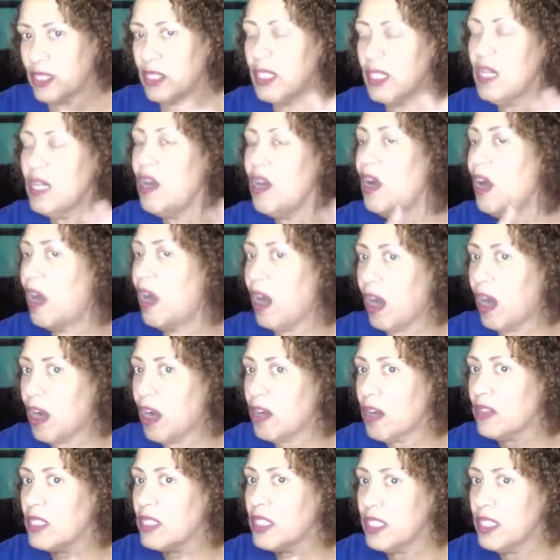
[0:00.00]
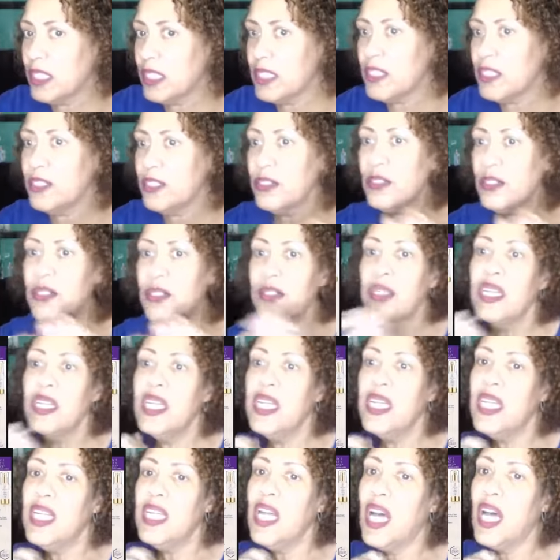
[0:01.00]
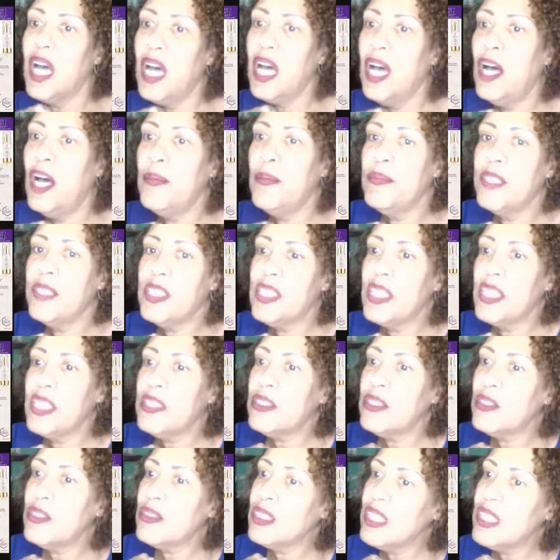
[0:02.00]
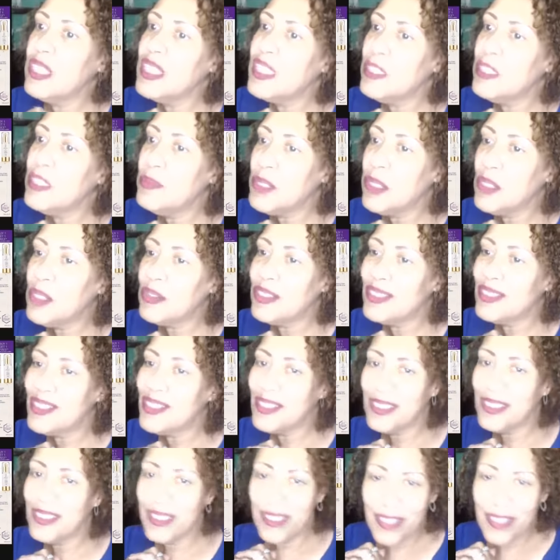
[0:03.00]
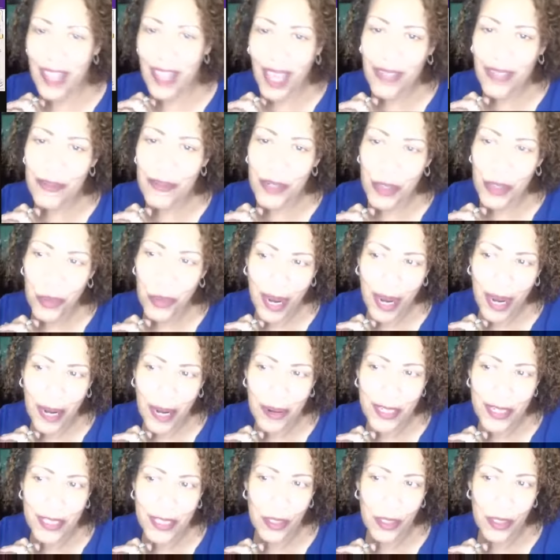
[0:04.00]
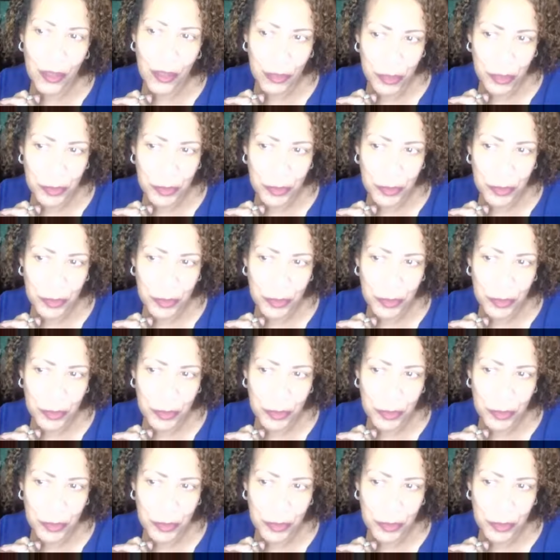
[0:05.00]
Our cleanser, the Gentle Cleansing Milk, it does not require a toner.